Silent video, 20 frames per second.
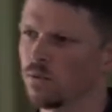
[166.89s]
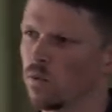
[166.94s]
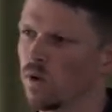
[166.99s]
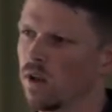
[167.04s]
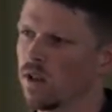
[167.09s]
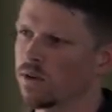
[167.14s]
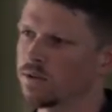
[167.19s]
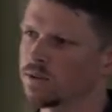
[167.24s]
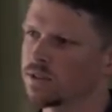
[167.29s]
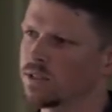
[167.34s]

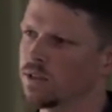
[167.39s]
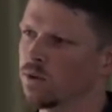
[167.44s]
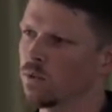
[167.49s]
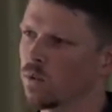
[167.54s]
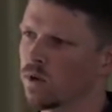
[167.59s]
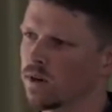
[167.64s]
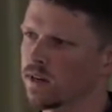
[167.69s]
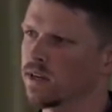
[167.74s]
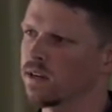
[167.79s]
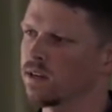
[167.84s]
while I was still
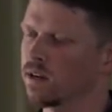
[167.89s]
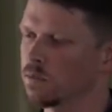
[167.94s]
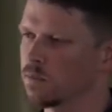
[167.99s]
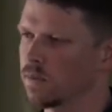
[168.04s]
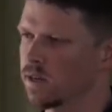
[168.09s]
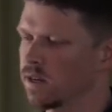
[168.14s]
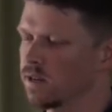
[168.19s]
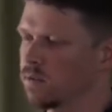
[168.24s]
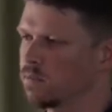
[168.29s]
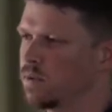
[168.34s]
working on
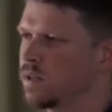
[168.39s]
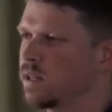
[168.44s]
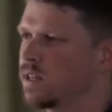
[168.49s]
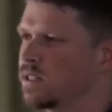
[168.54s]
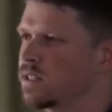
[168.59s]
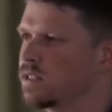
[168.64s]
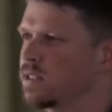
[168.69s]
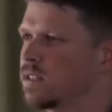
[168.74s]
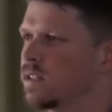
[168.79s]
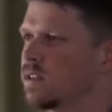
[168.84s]
my
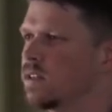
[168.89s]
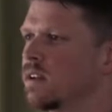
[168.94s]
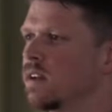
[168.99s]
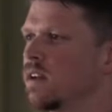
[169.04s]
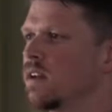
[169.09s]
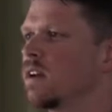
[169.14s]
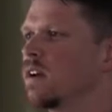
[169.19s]
PhD,